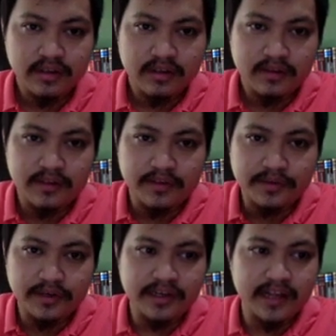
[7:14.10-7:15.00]
the
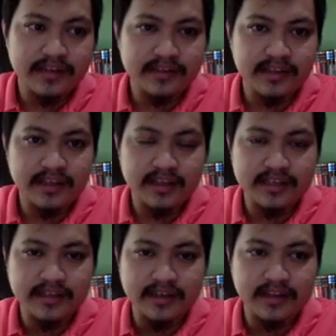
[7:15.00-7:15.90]
third entity is
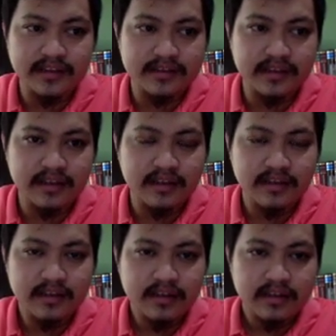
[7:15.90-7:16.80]
an entity
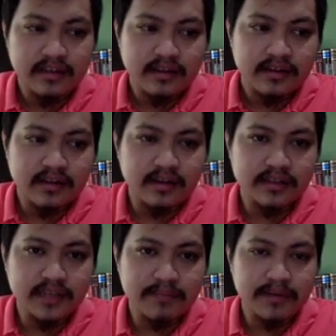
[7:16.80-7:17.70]

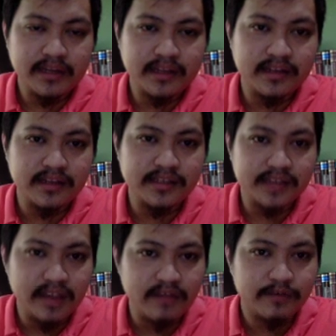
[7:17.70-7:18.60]
separate and
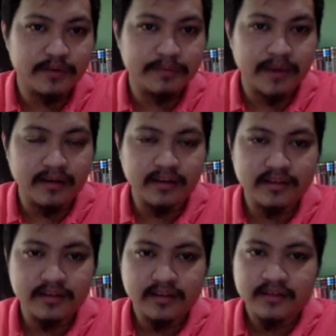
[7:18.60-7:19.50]
distinct from the parent,
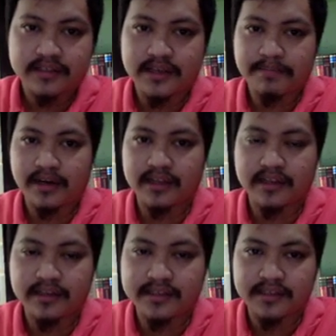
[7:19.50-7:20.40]
separate
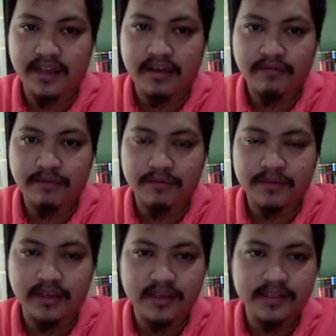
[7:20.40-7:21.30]
and distinct from
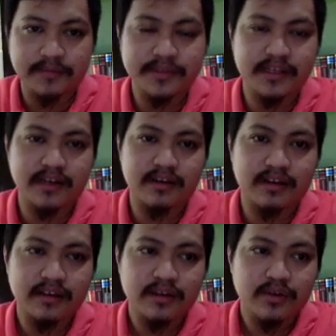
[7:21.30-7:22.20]
the subsidiary.
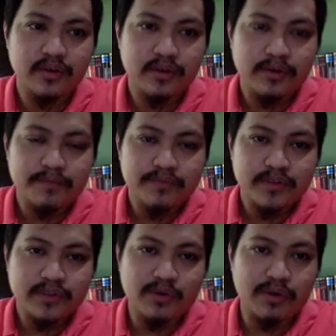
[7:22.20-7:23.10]

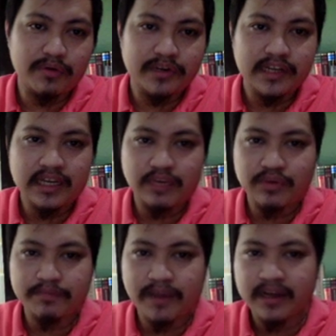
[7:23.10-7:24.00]
So when we're dealing
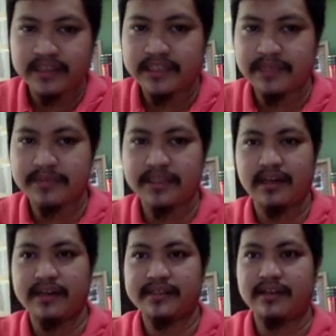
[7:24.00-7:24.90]
with parents and
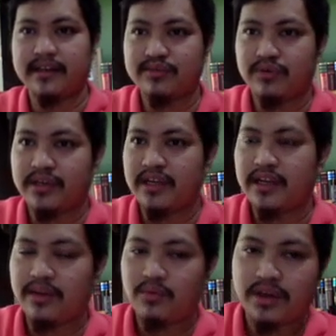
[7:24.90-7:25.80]
subsidiaries class, we're
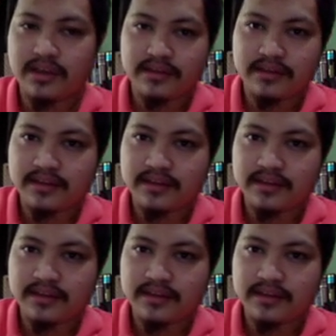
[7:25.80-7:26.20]
dealing with